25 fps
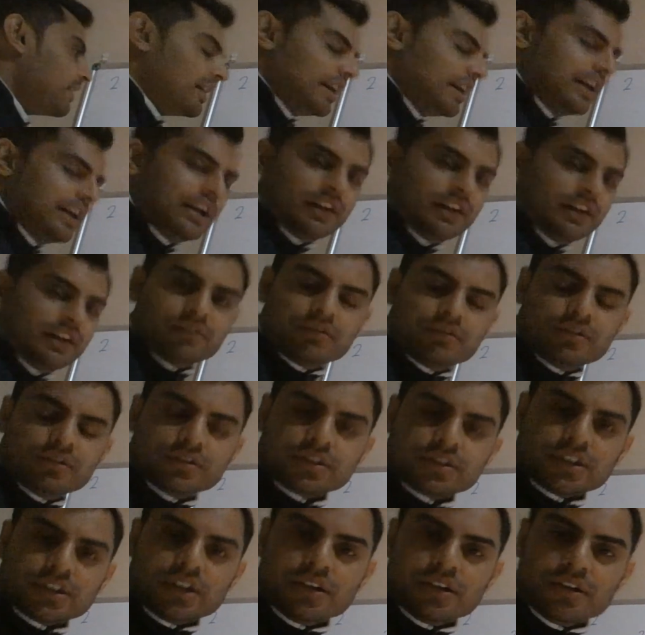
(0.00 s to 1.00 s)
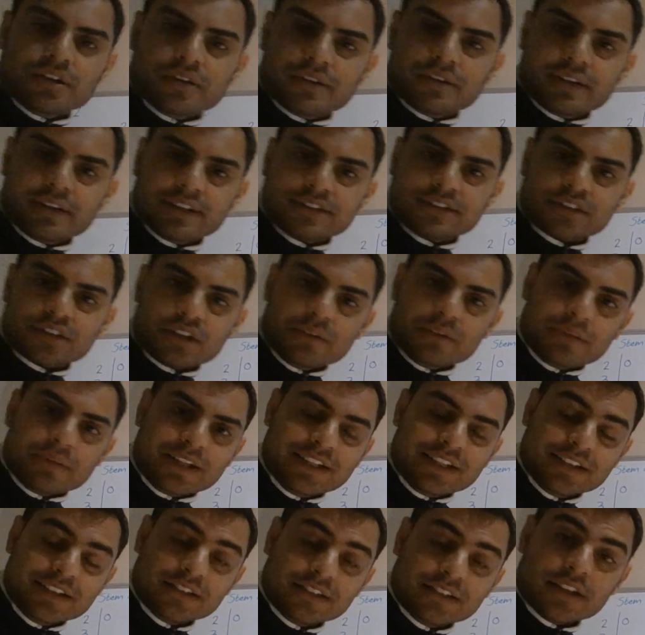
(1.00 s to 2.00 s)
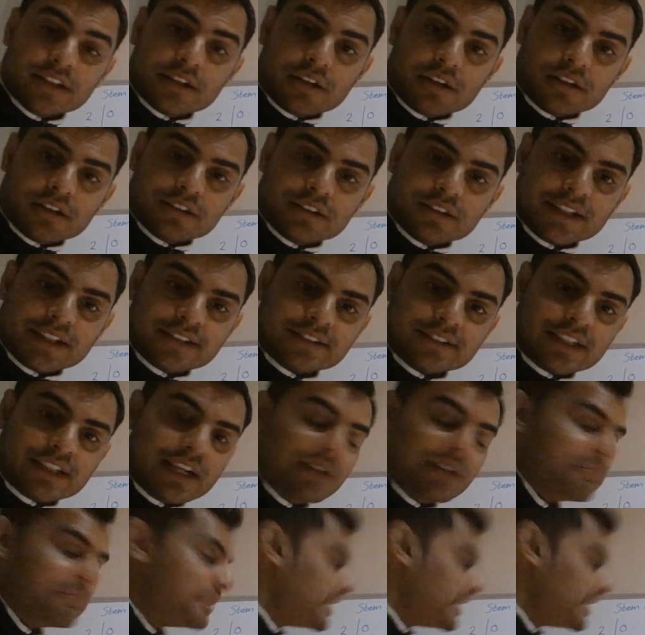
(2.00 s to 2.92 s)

And also, it's going to be easier on the exam